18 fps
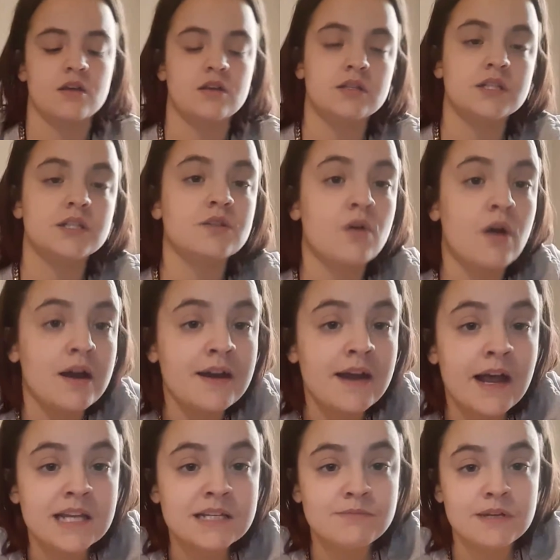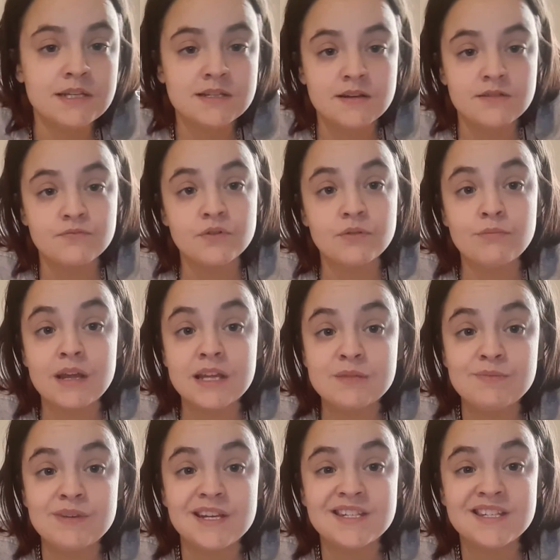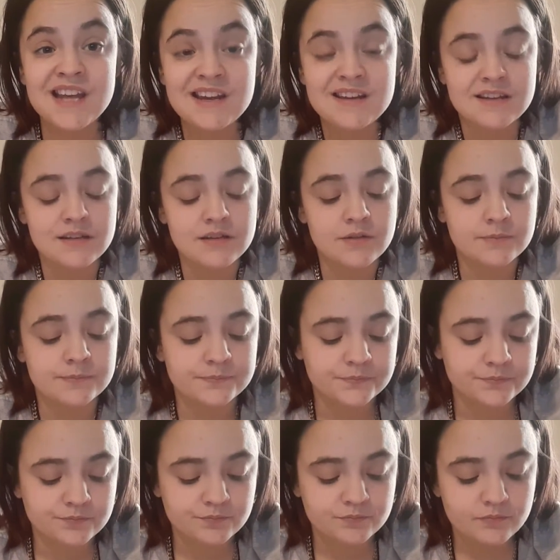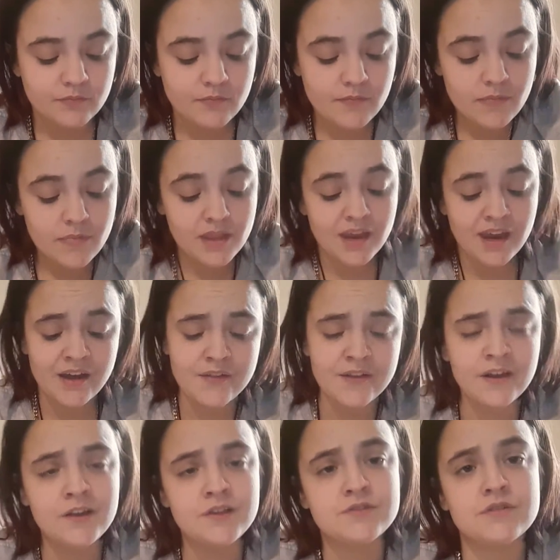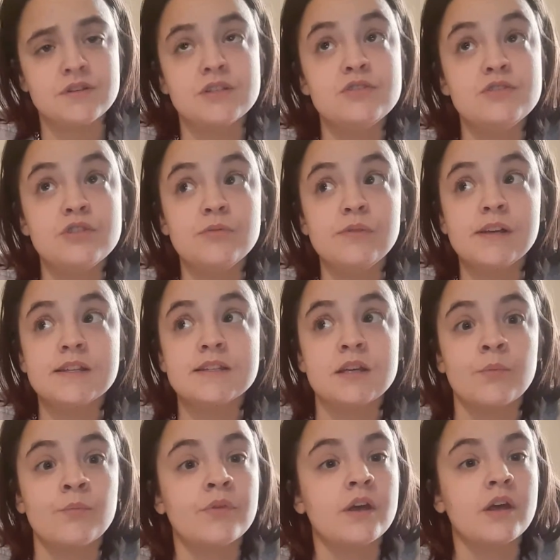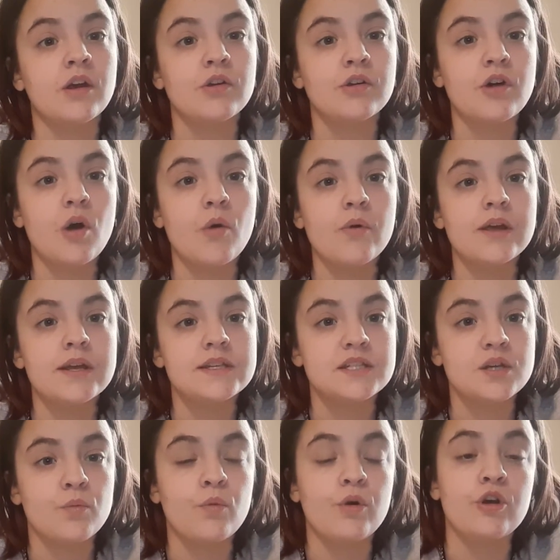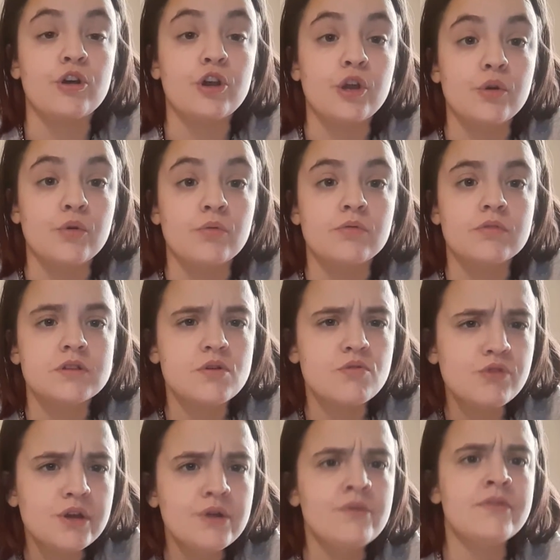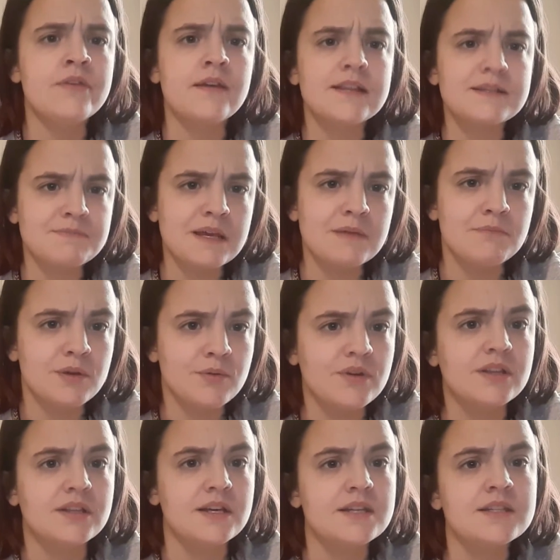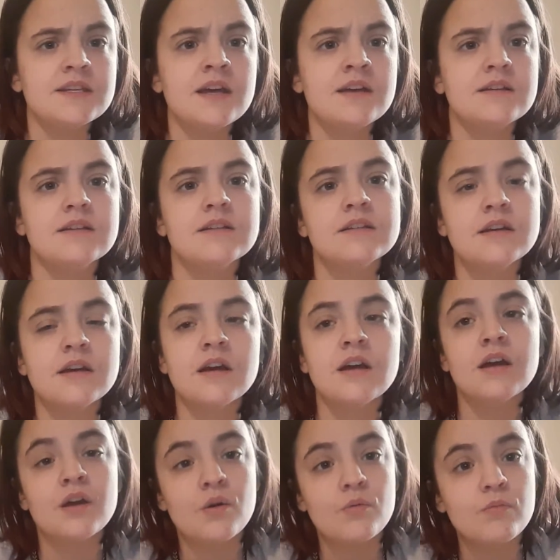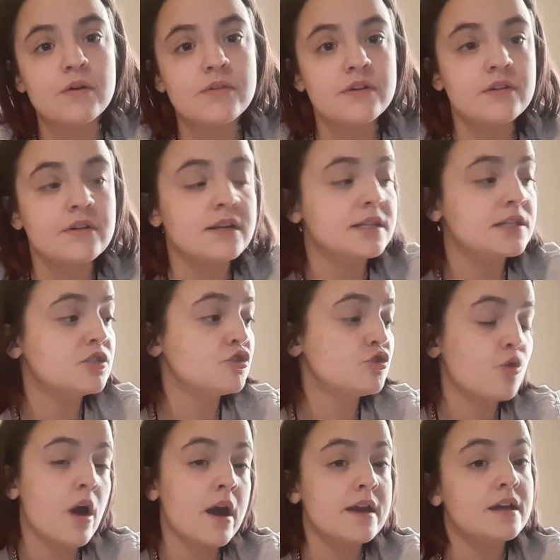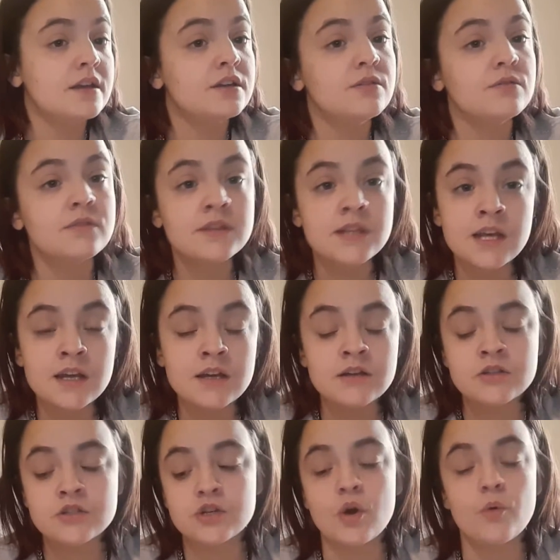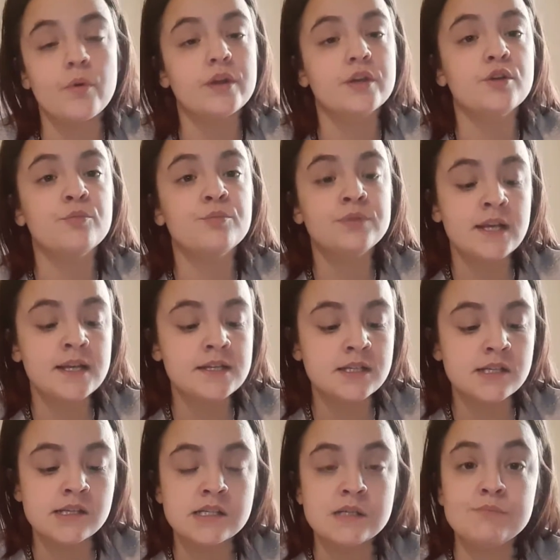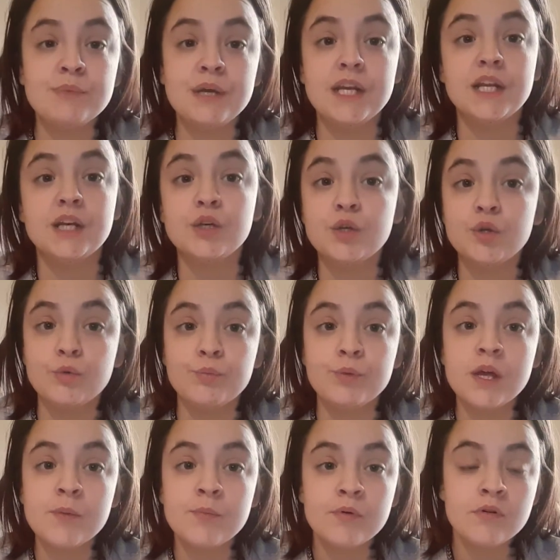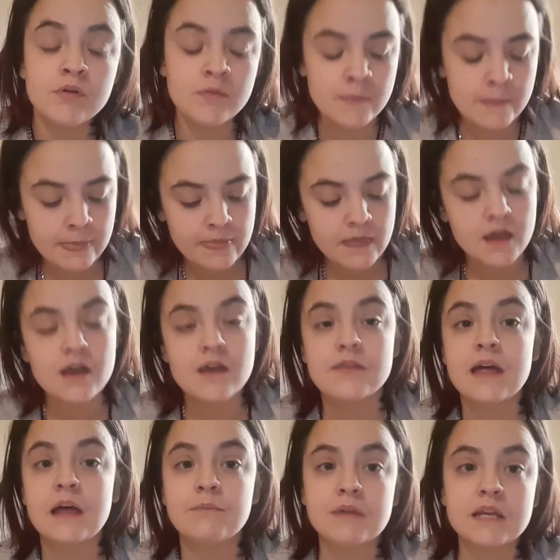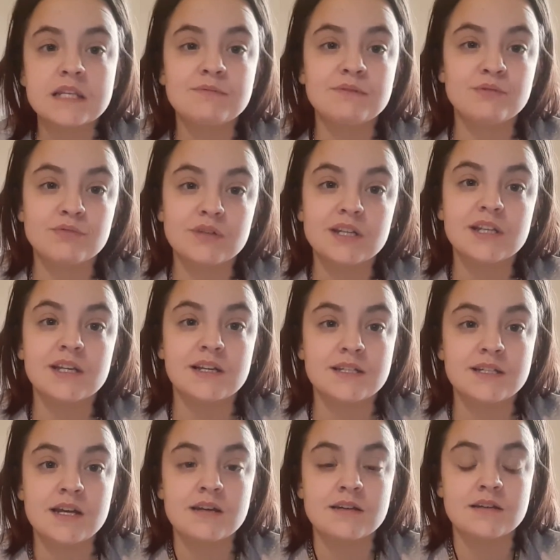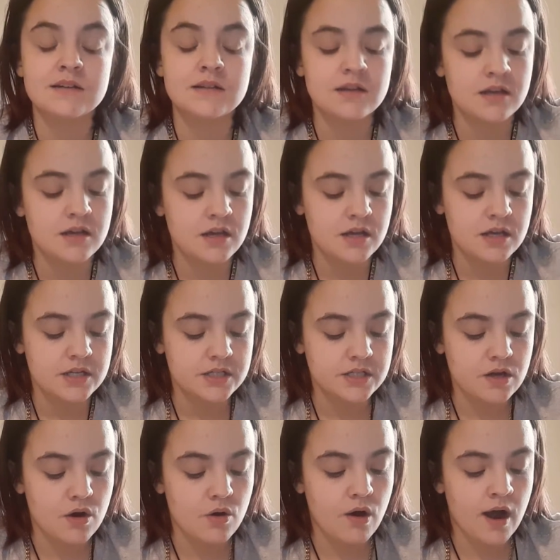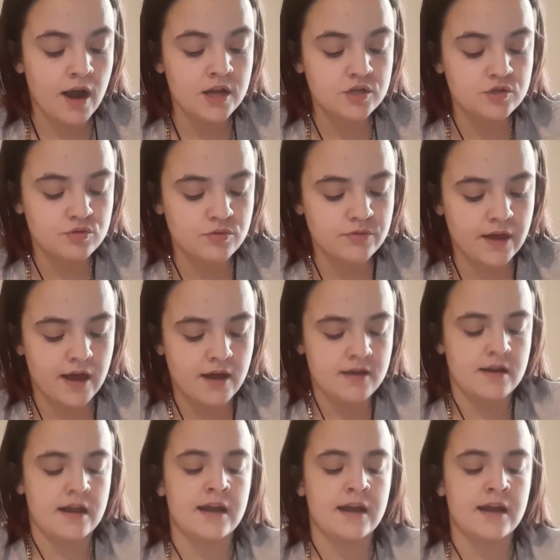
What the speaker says: So I asked myself, what makes me excited? And the answer is doing something or going somewhere new. So new things make me really excited. Whether it's trying new things, going new places, meeting new people, that makes me really excited. So I drew that.